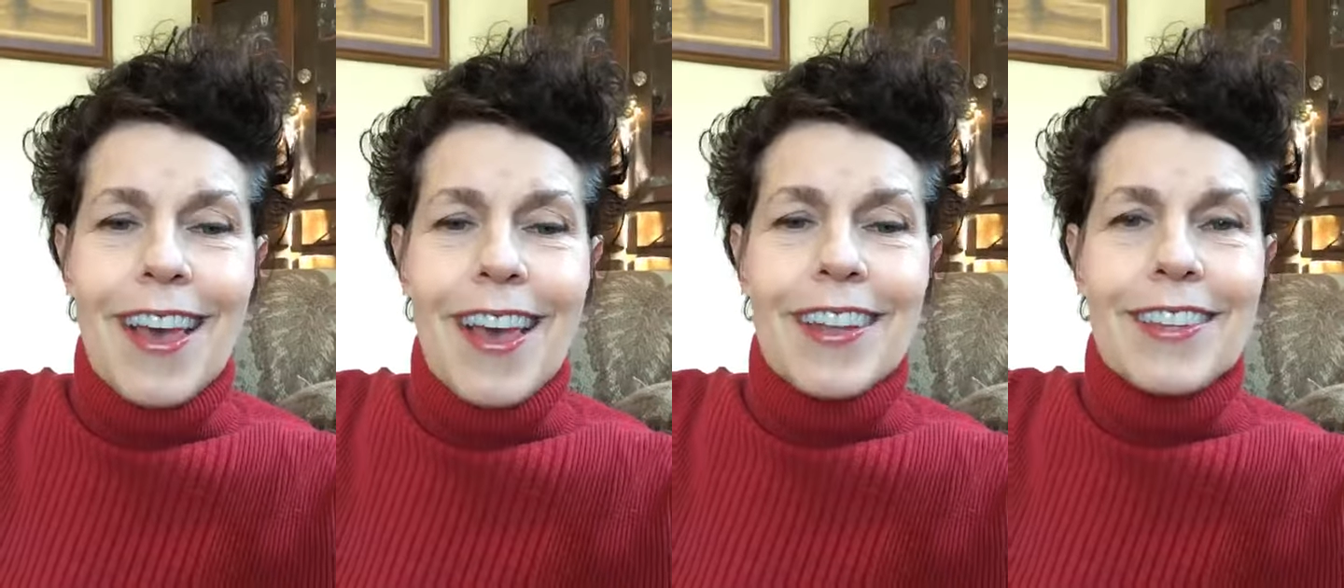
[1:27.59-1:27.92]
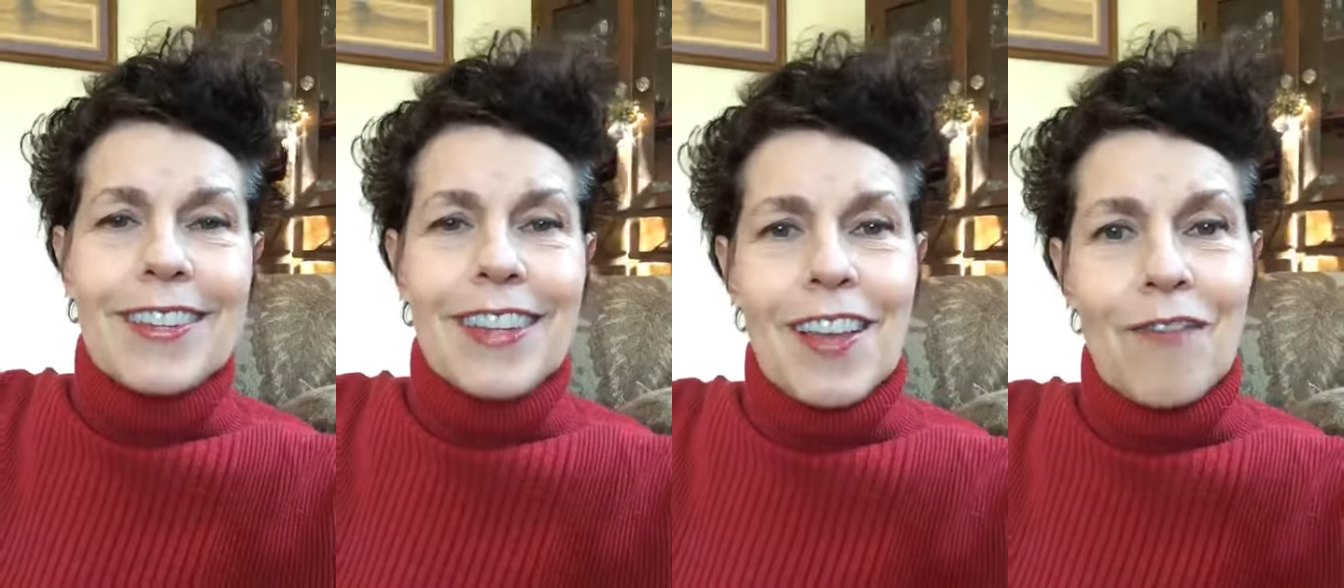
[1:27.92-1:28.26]

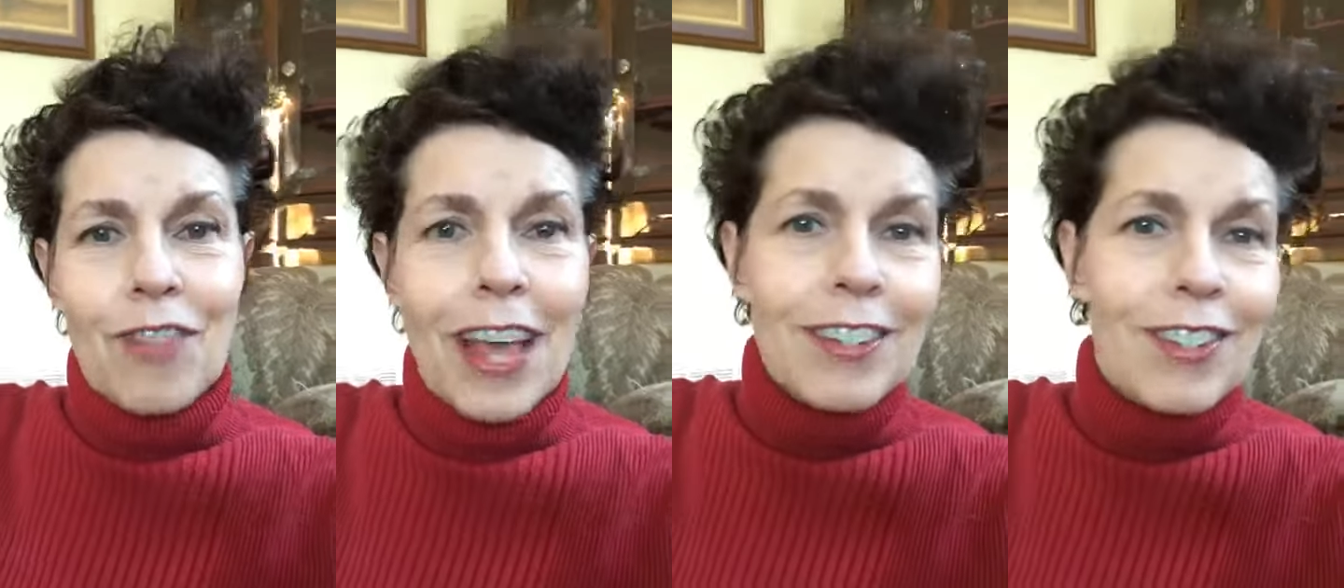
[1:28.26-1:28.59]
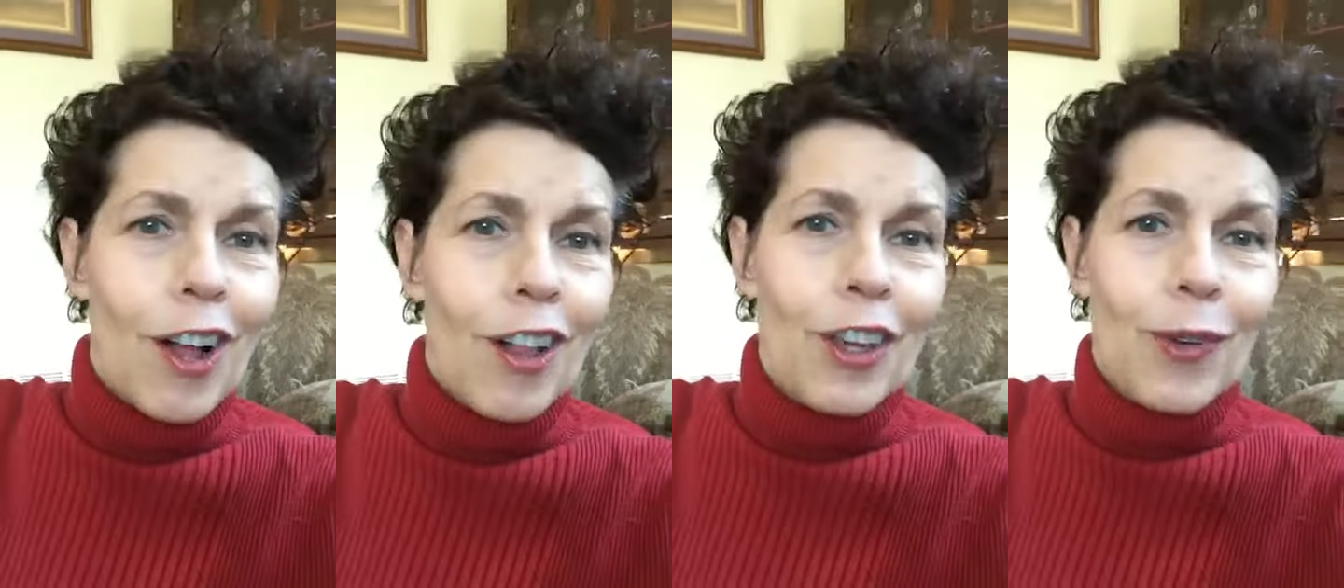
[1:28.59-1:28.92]
And if that's
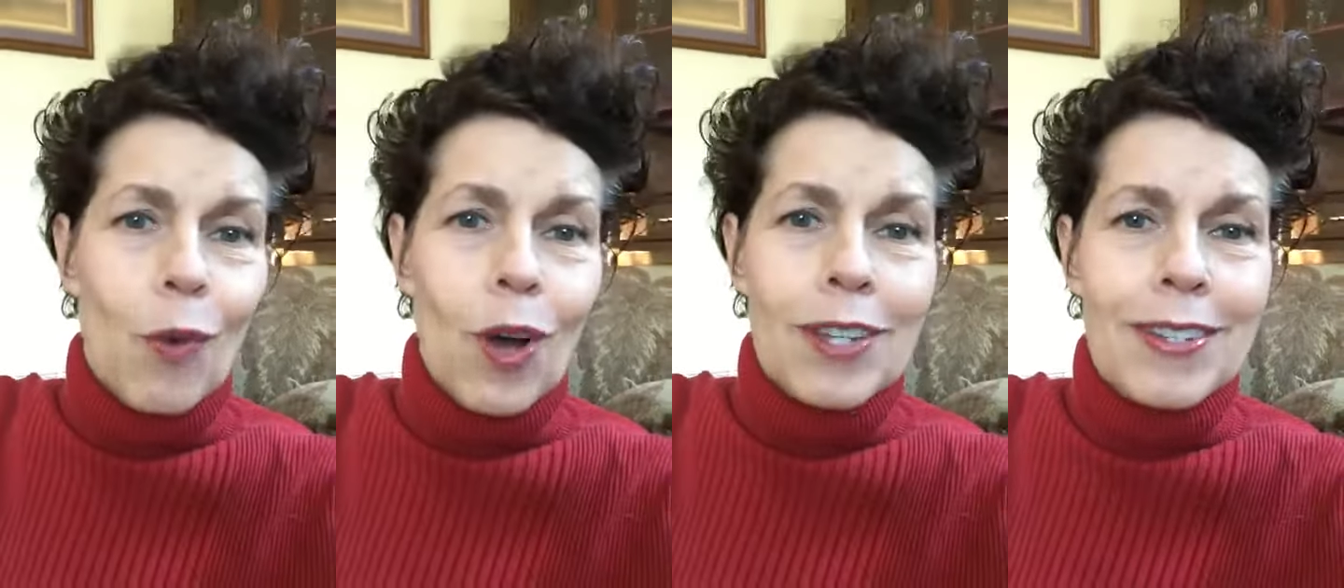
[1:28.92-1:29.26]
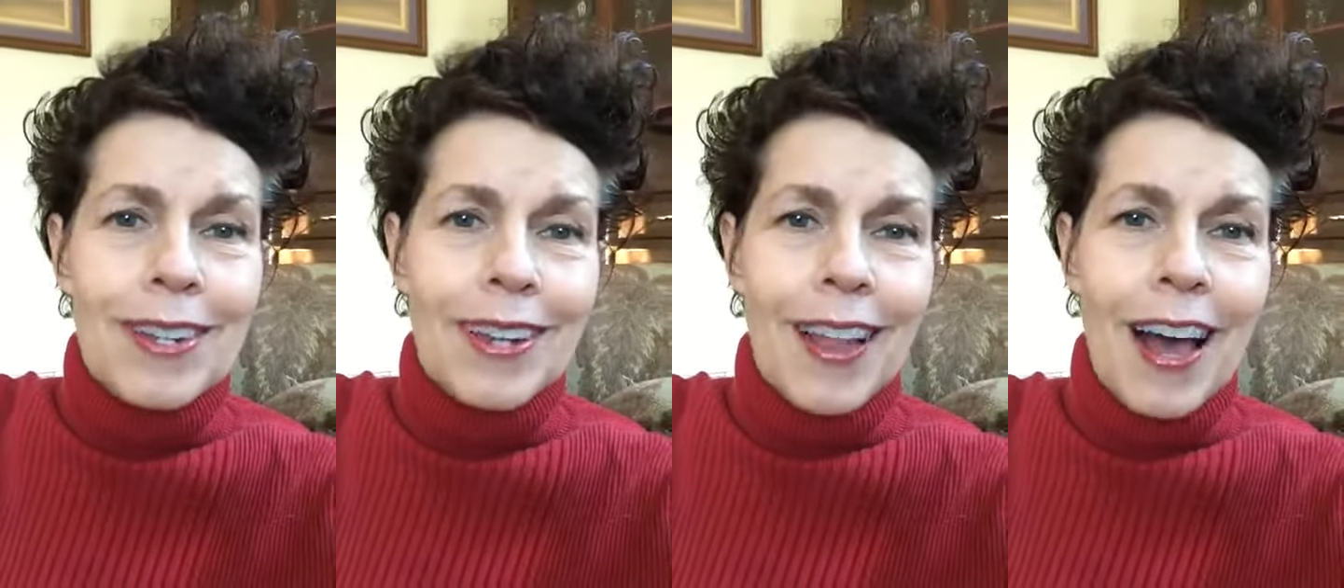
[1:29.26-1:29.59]
all there
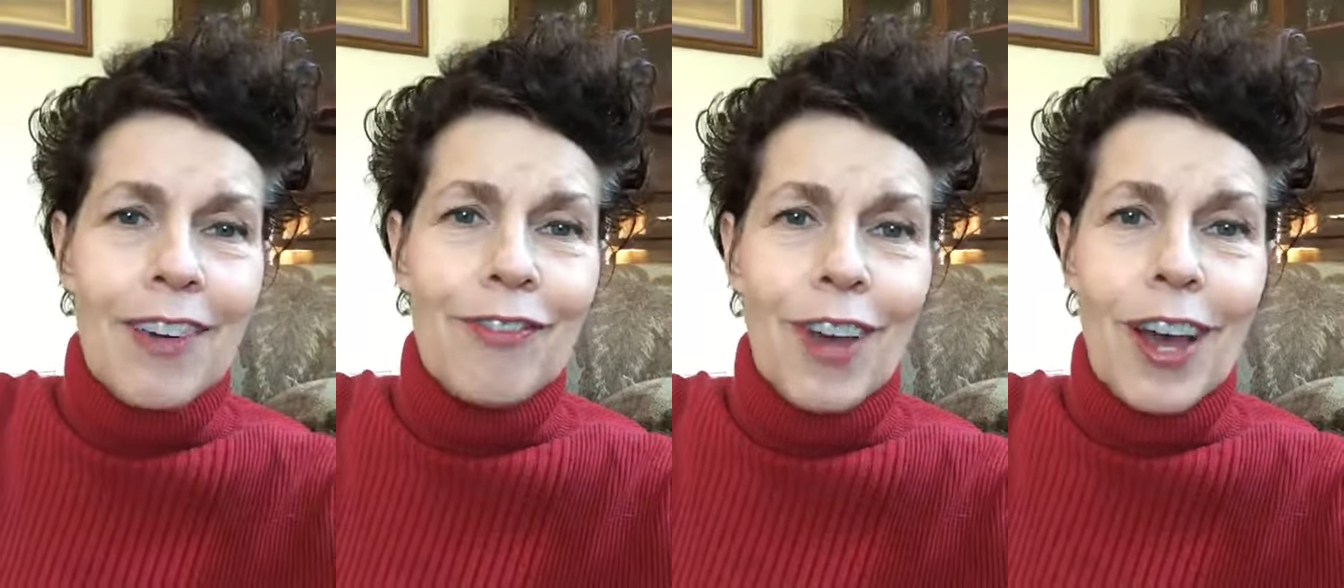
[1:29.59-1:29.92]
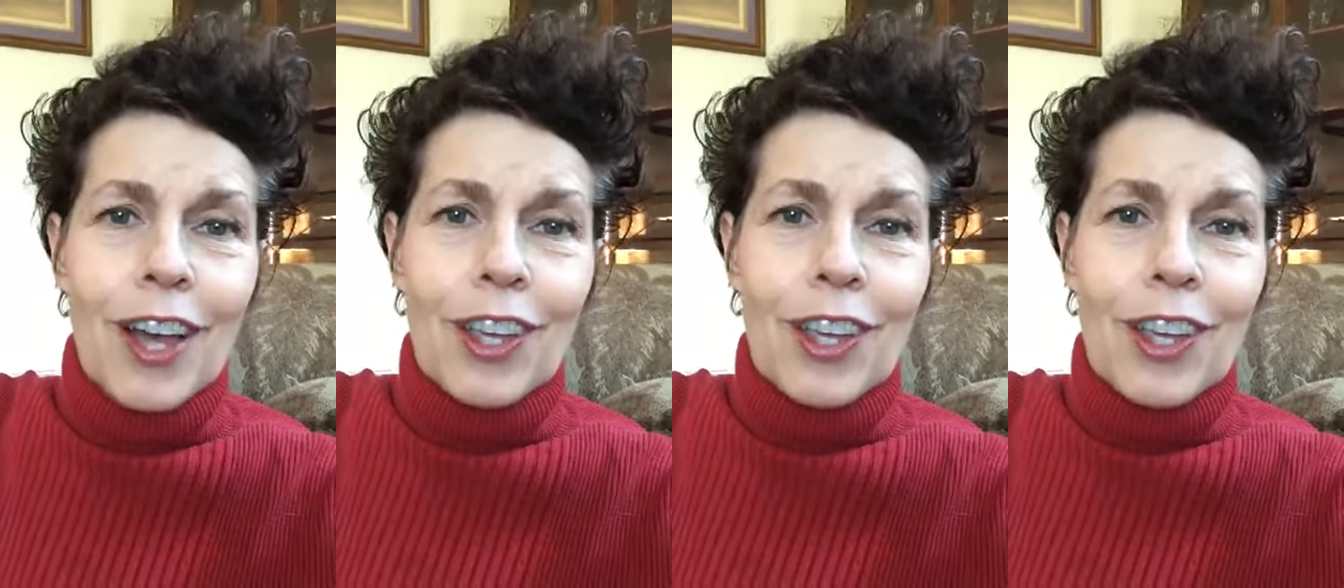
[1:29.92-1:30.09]
was in life,